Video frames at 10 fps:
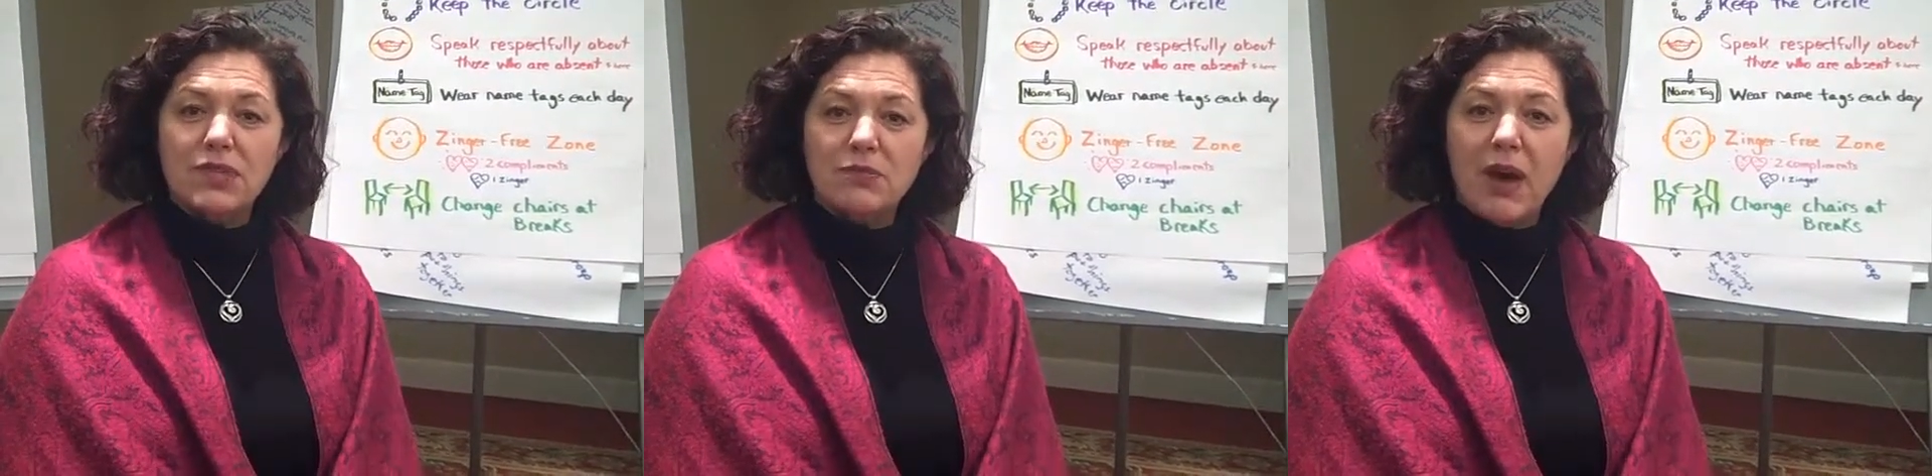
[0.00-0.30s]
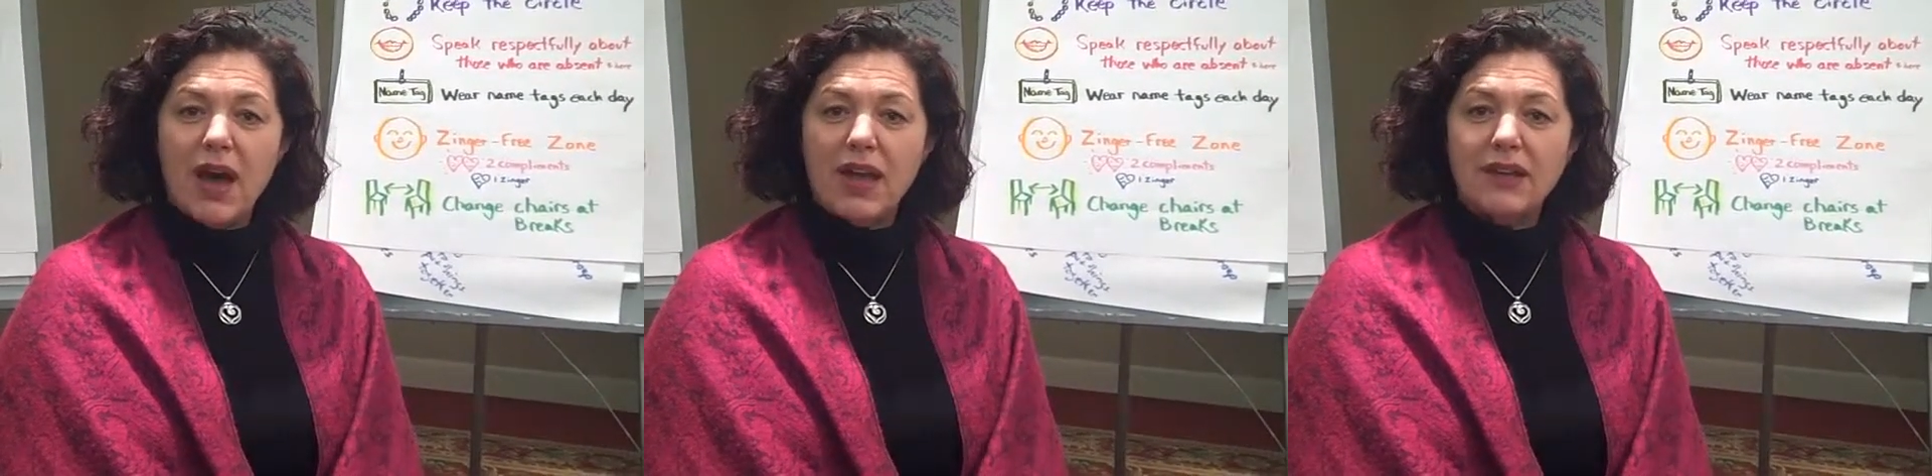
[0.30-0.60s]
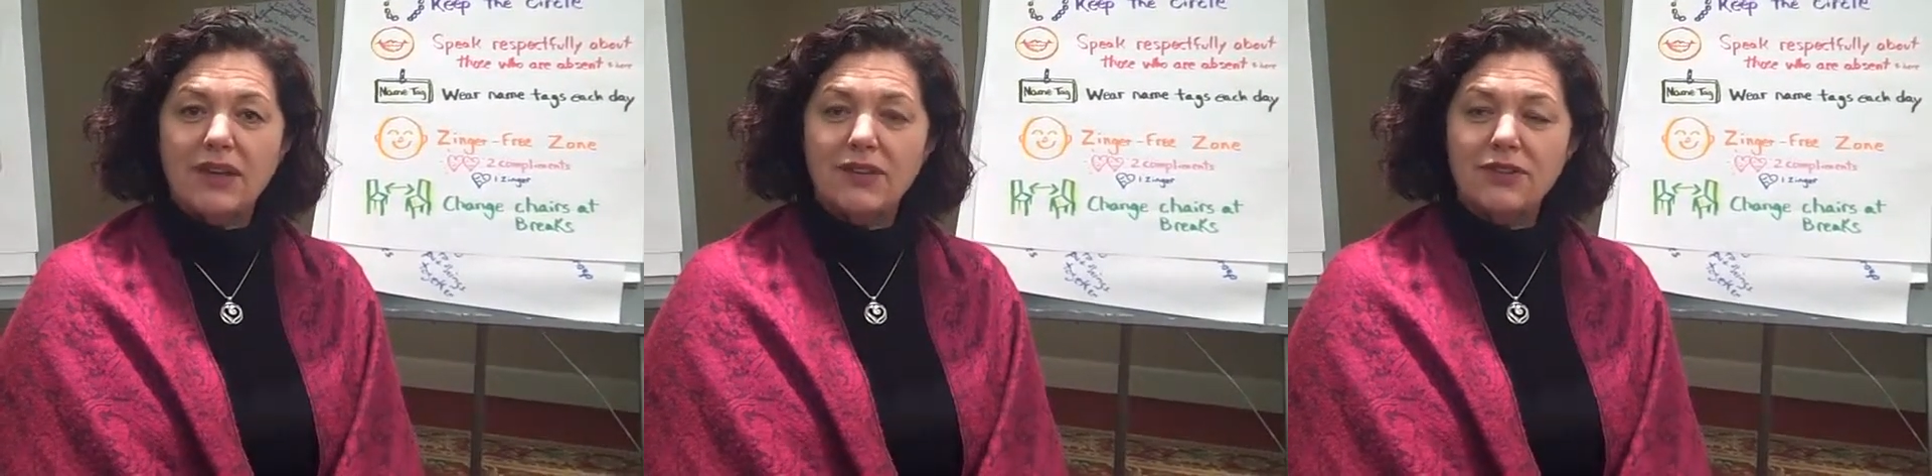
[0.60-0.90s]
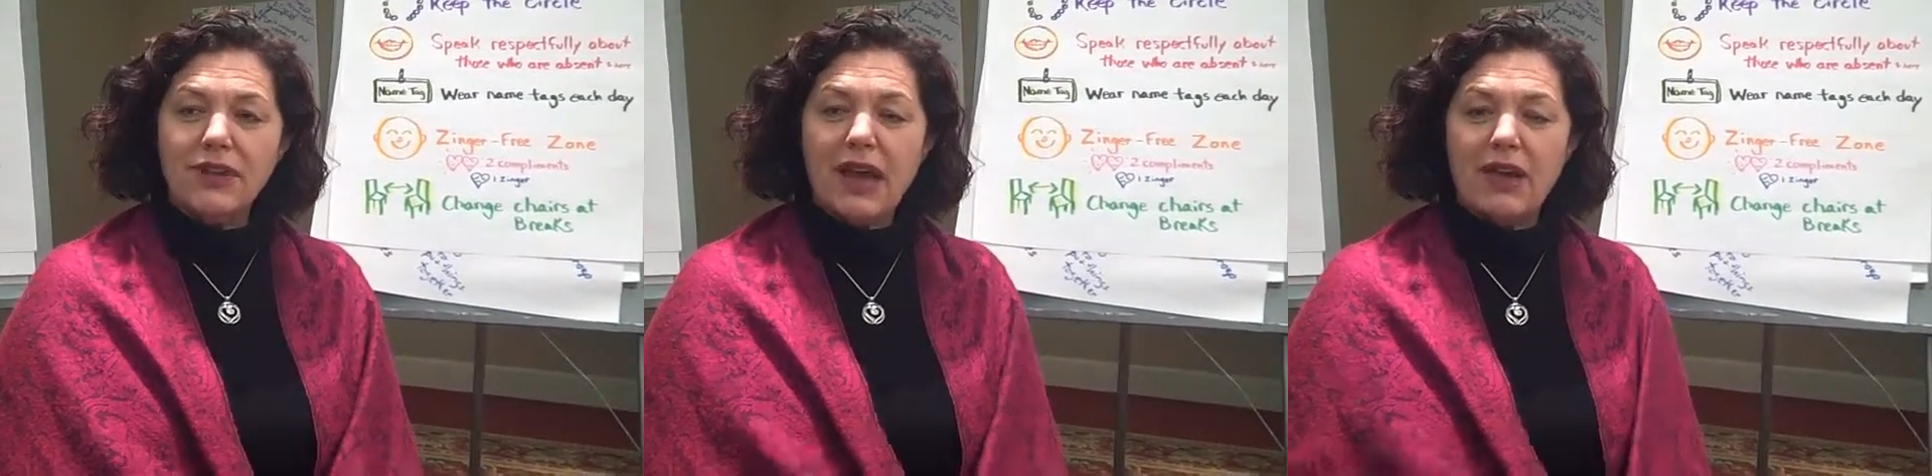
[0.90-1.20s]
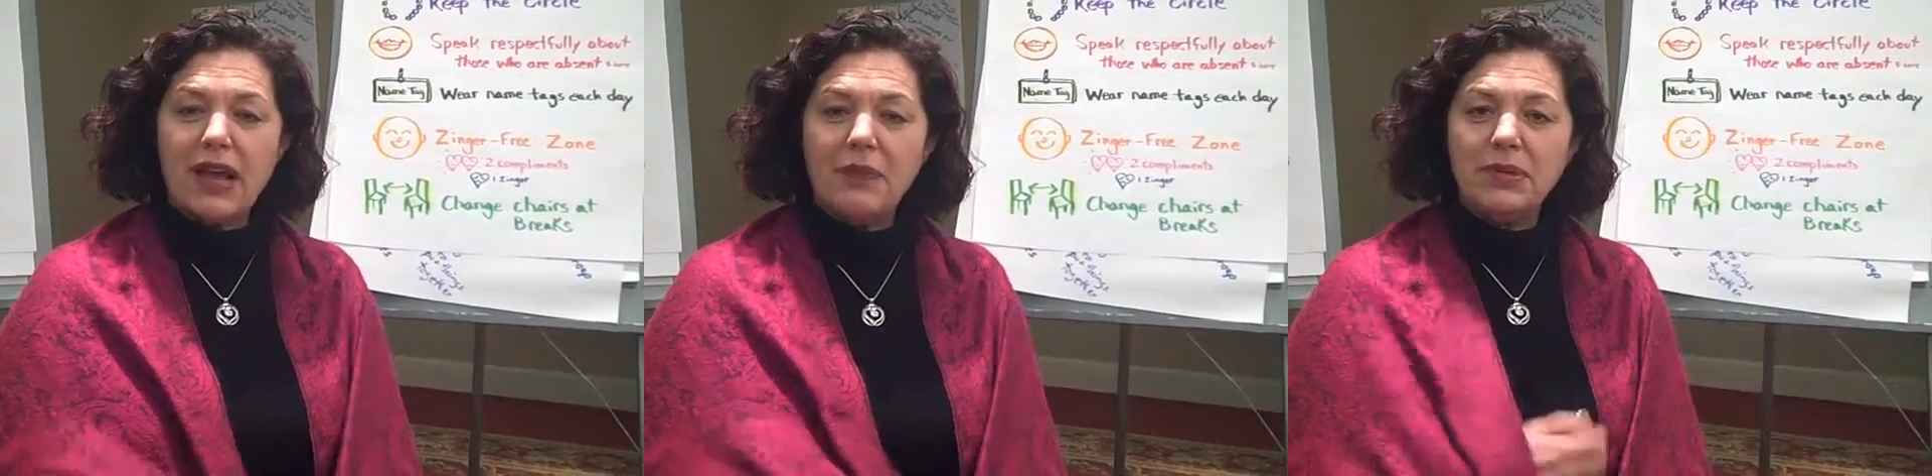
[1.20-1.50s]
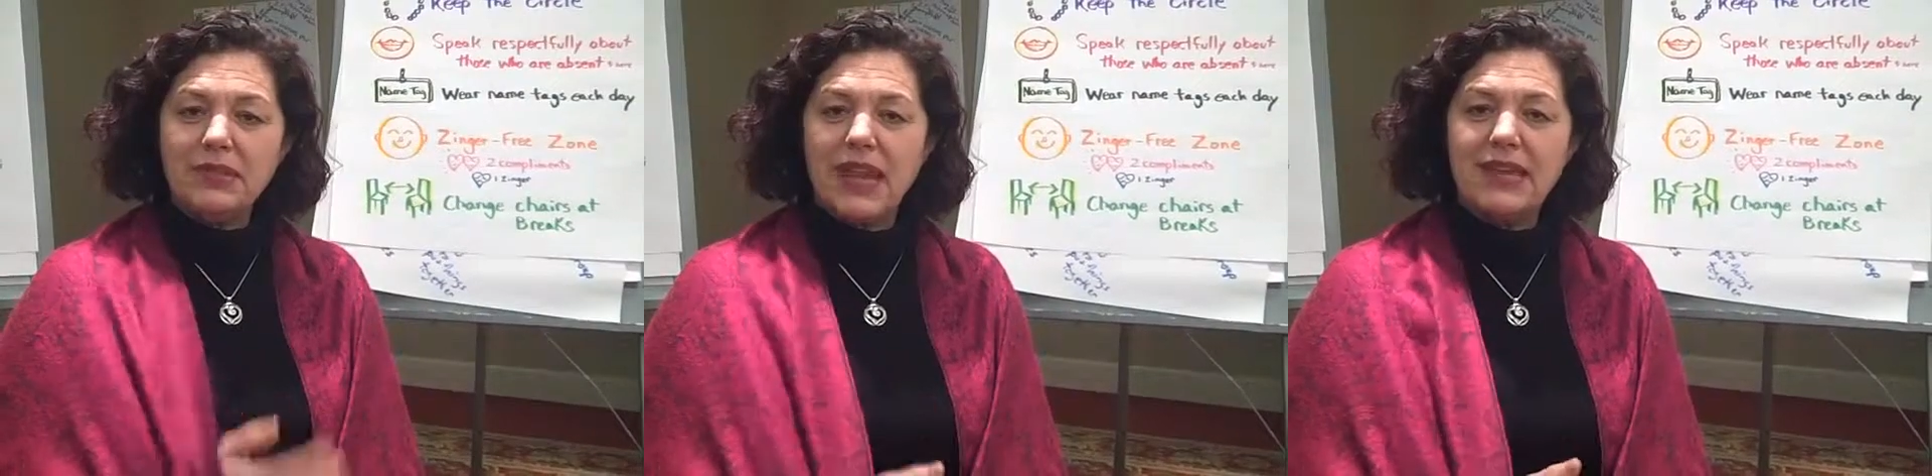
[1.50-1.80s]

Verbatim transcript: respond. You're now a couple of